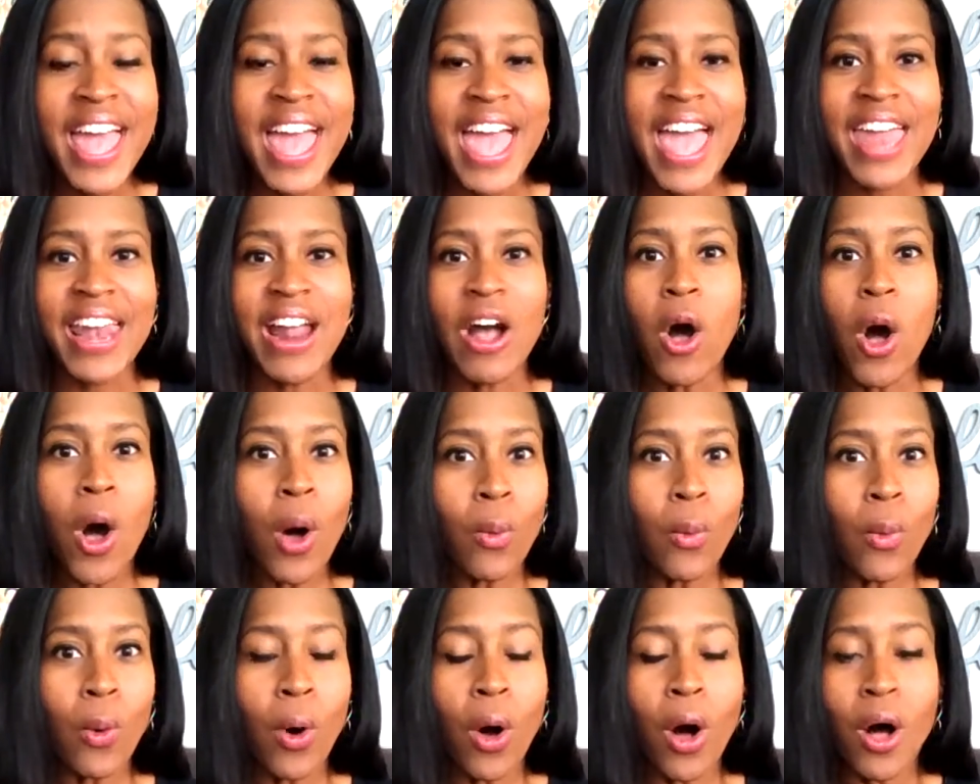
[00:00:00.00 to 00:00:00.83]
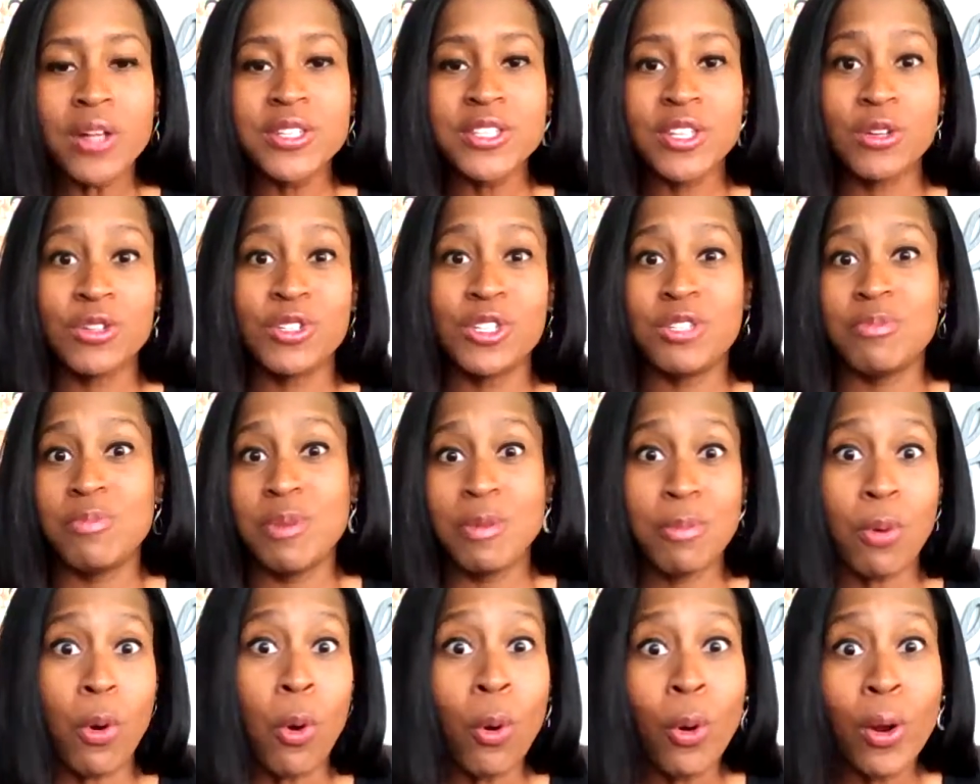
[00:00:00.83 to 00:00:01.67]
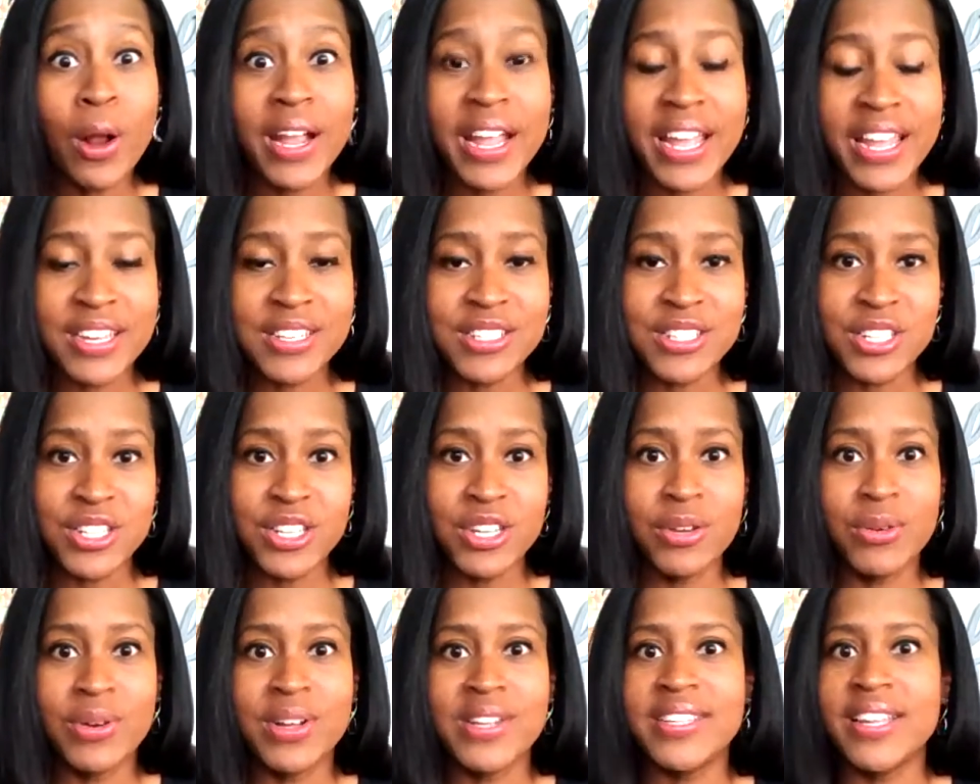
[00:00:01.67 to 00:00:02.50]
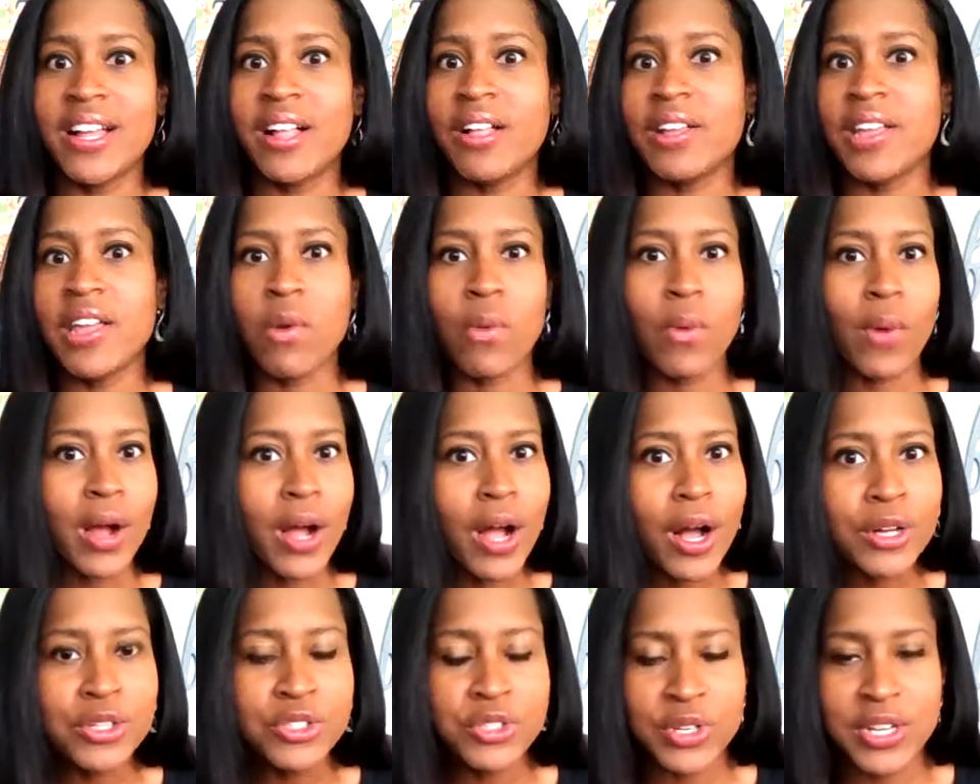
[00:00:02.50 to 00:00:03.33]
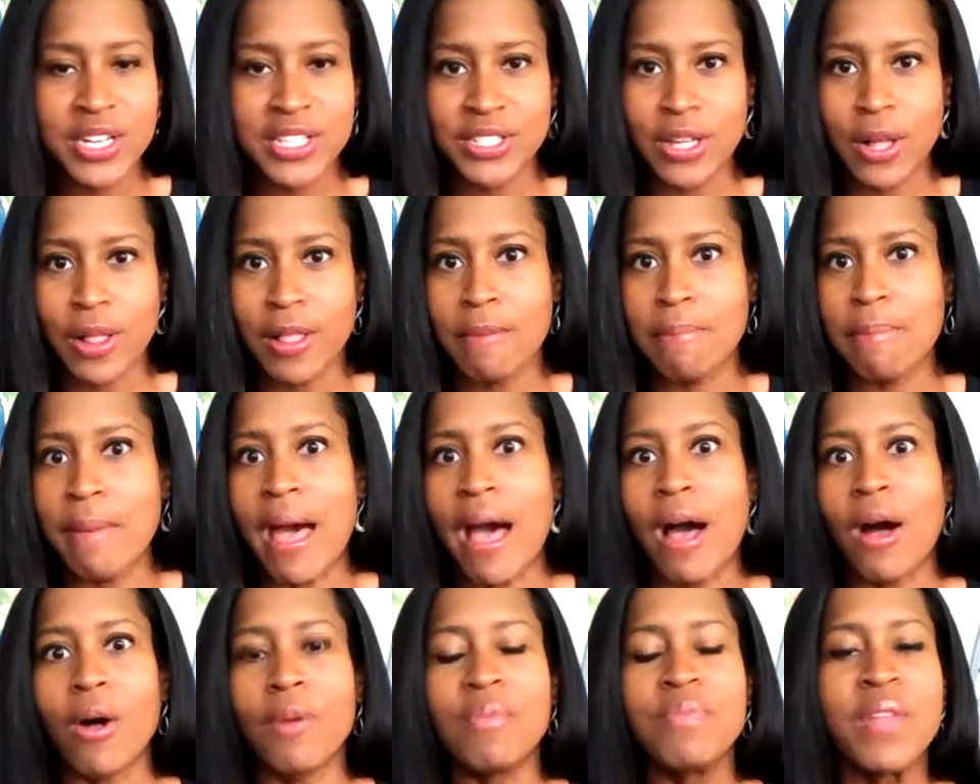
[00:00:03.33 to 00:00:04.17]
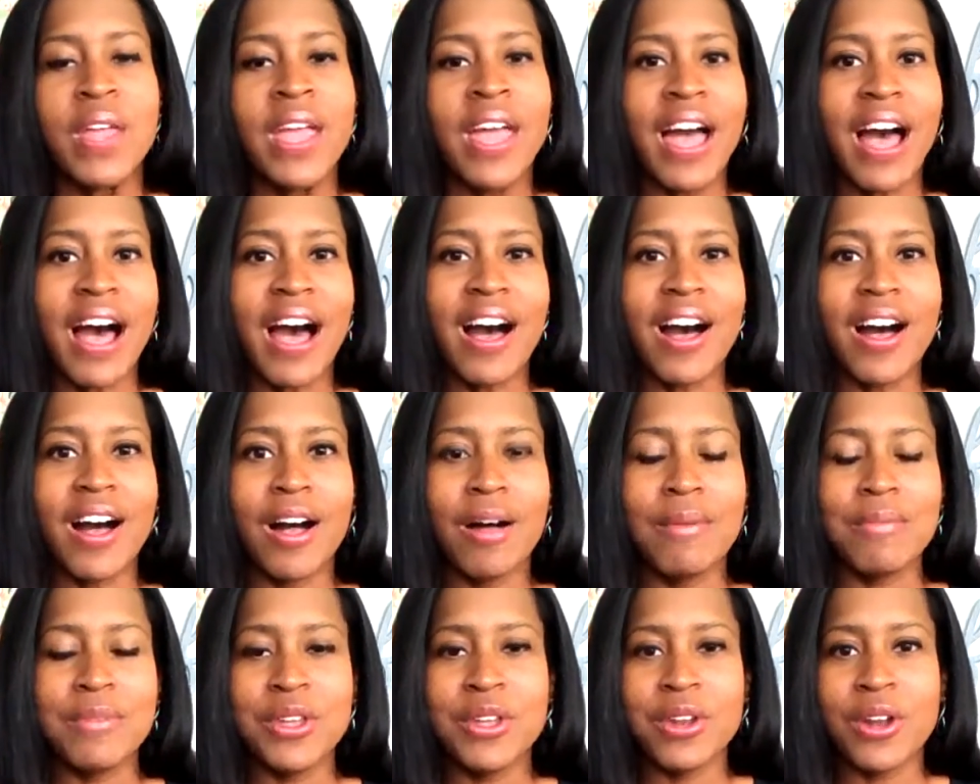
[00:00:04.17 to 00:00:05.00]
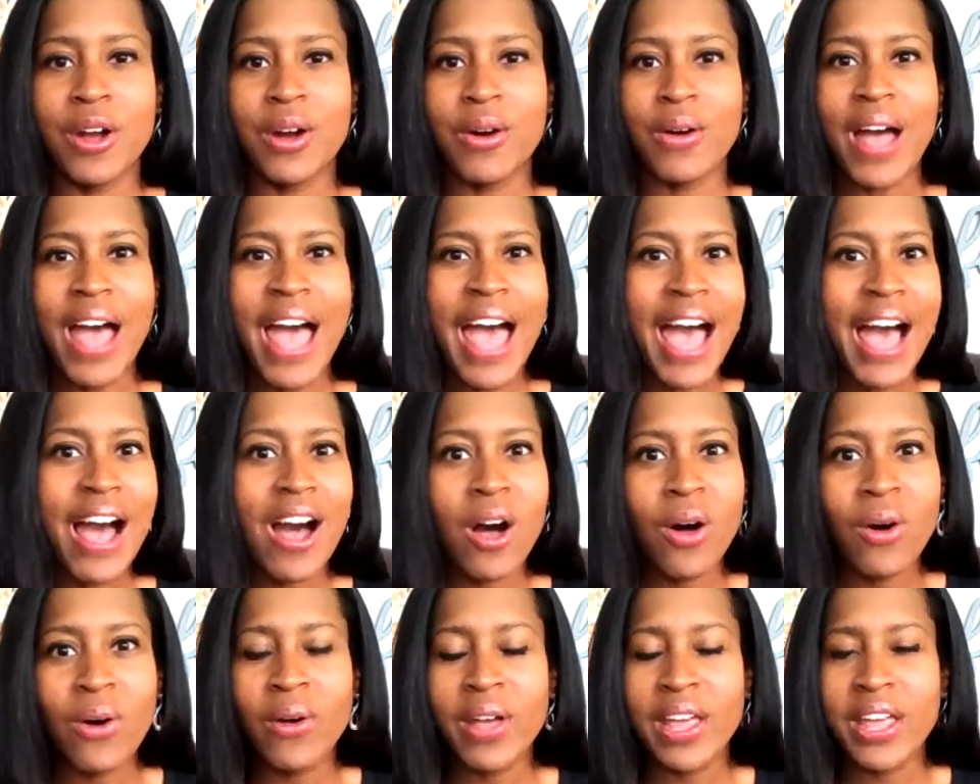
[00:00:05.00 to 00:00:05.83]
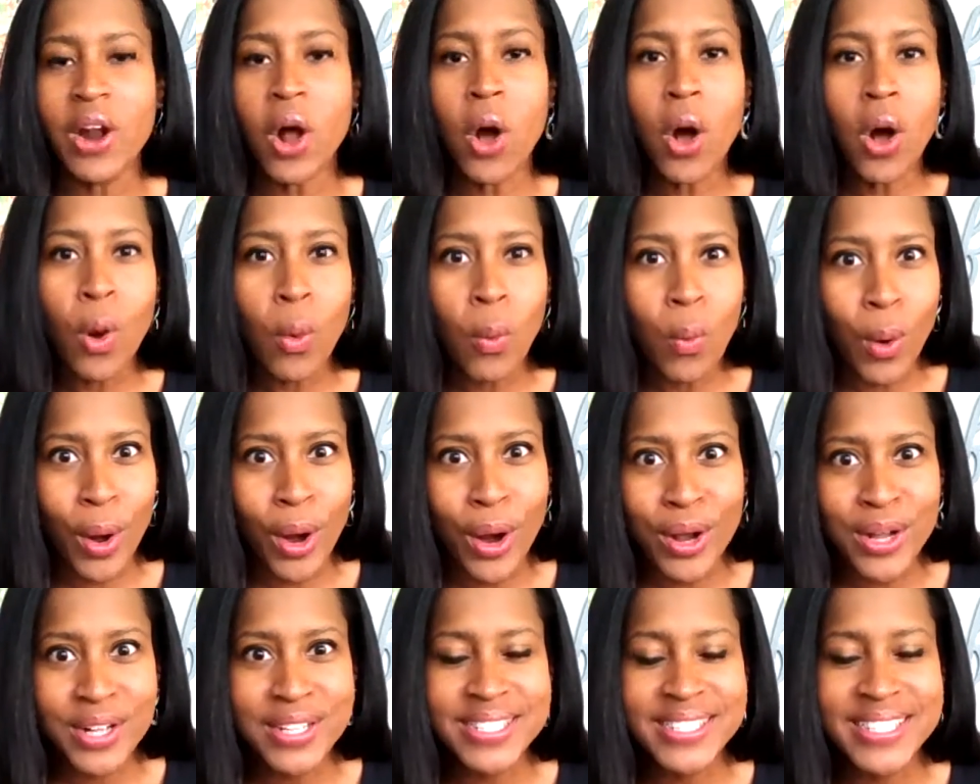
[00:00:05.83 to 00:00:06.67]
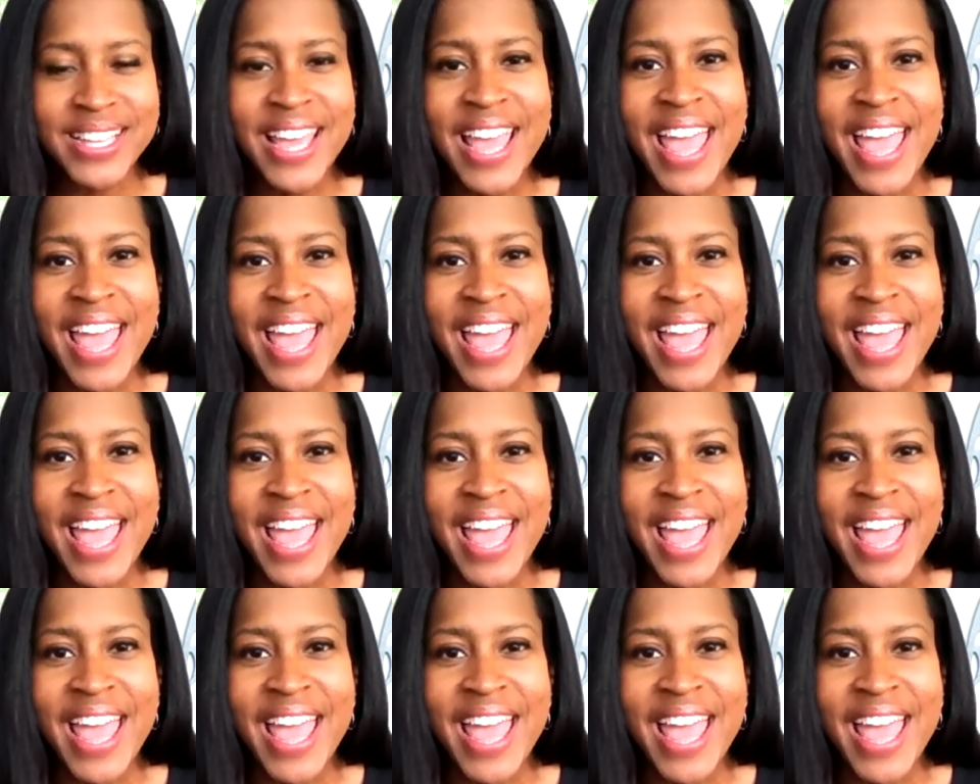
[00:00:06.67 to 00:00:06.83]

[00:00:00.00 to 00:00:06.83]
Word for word: And I will also just be pouring into you and telling you what coaching is all about, um, you know, how it all works.